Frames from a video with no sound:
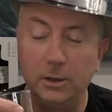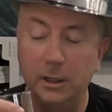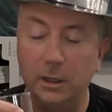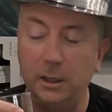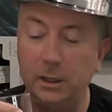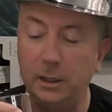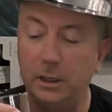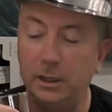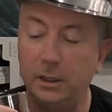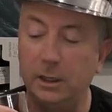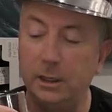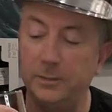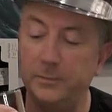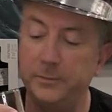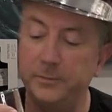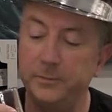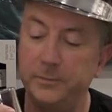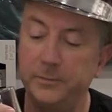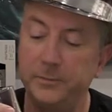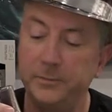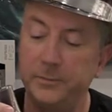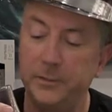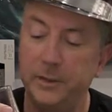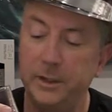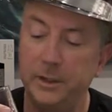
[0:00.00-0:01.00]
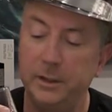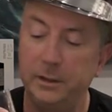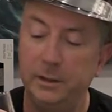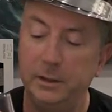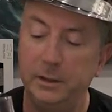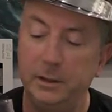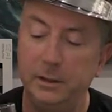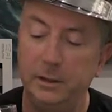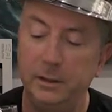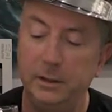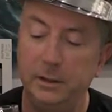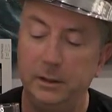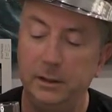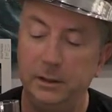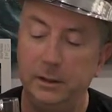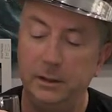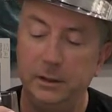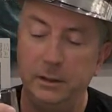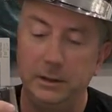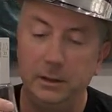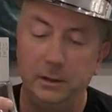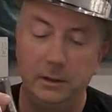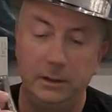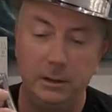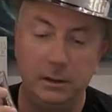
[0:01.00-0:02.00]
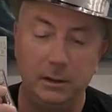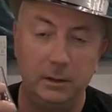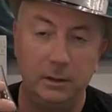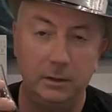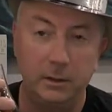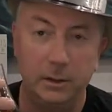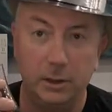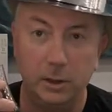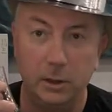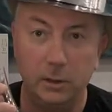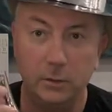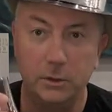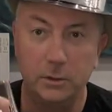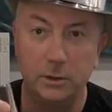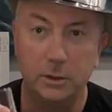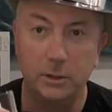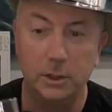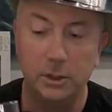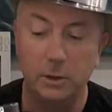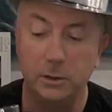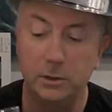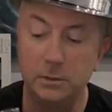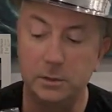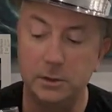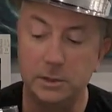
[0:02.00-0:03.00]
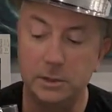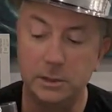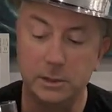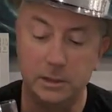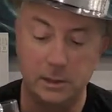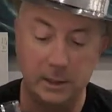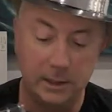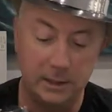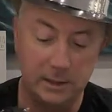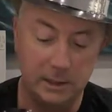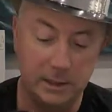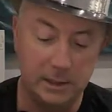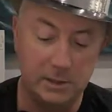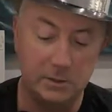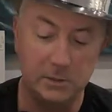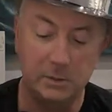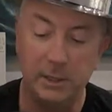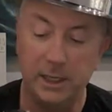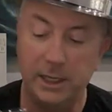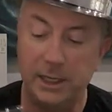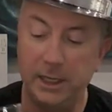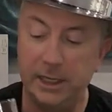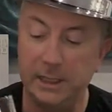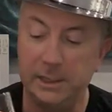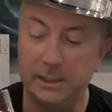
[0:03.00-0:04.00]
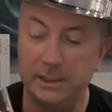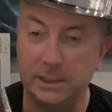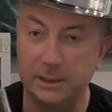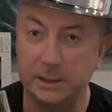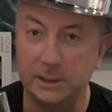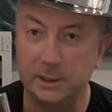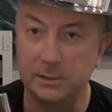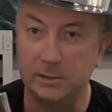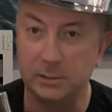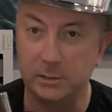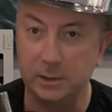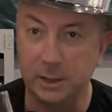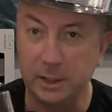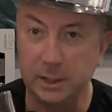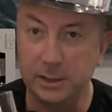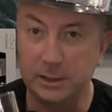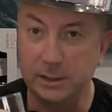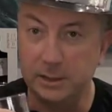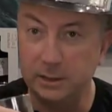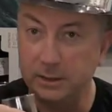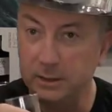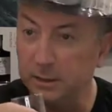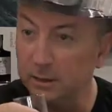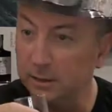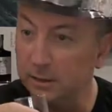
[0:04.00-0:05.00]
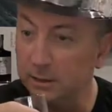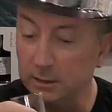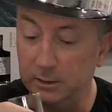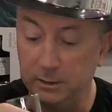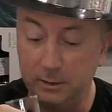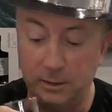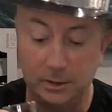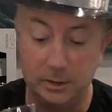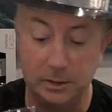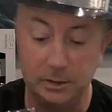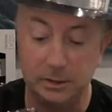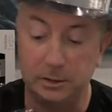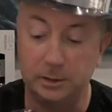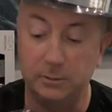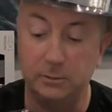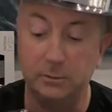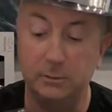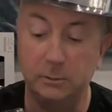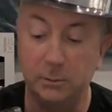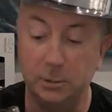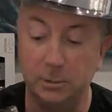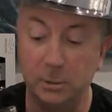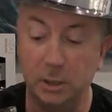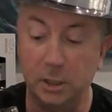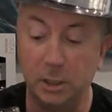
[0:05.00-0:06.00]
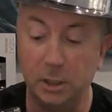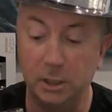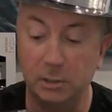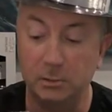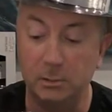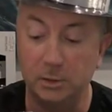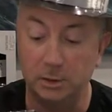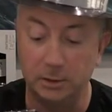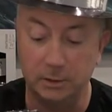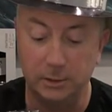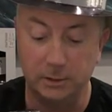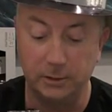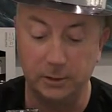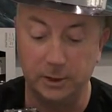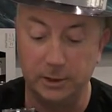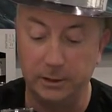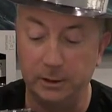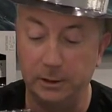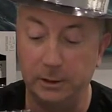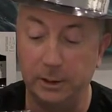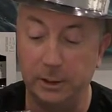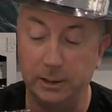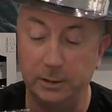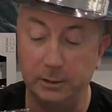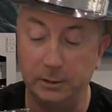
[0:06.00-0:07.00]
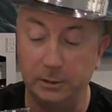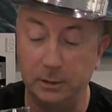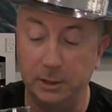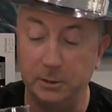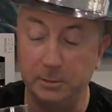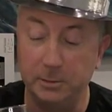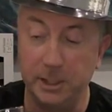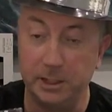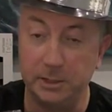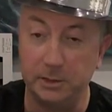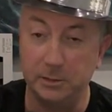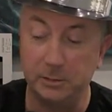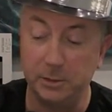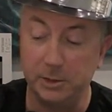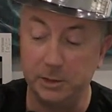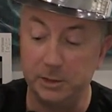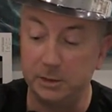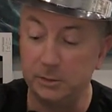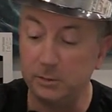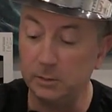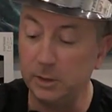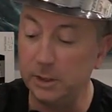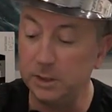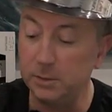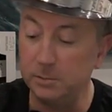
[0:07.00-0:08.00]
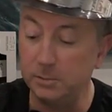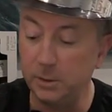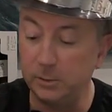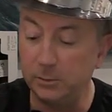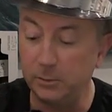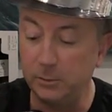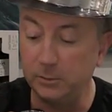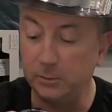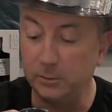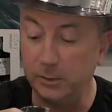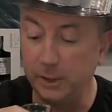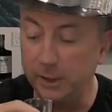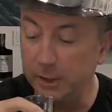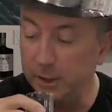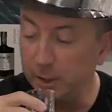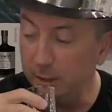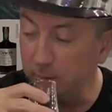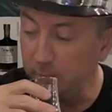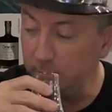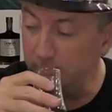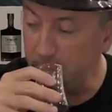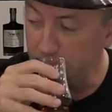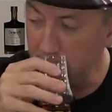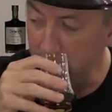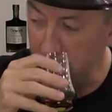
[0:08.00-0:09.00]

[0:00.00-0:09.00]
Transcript: the, uh, you know, the overtones that this one has that this one doesn't is remarkable. So I can, I can only imagine which is which, but we'll find out